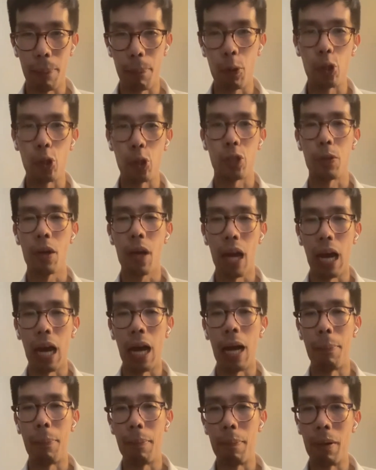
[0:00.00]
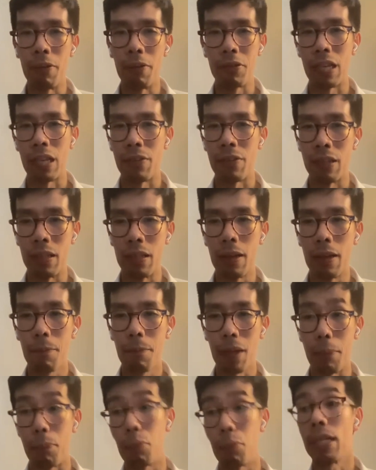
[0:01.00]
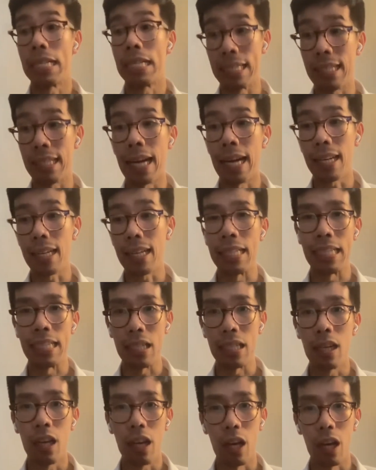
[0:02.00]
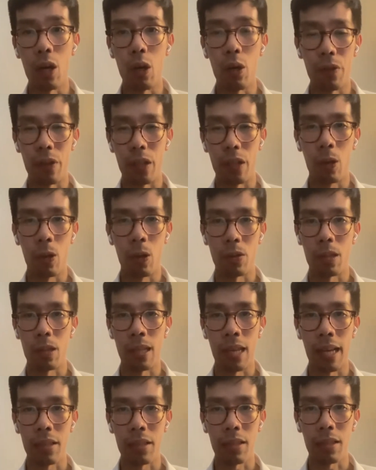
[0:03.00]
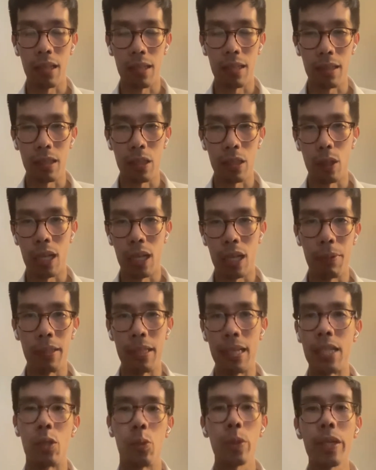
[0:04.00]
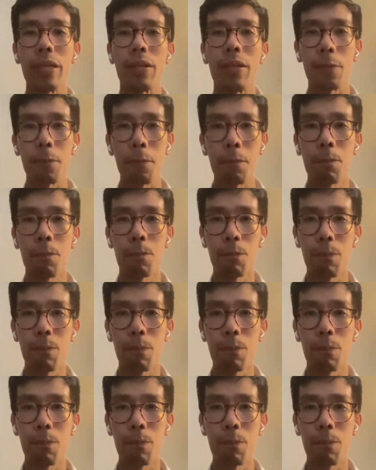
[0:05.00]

push up above 7 pretty decidedly over the course of the last, couple of days and weeks.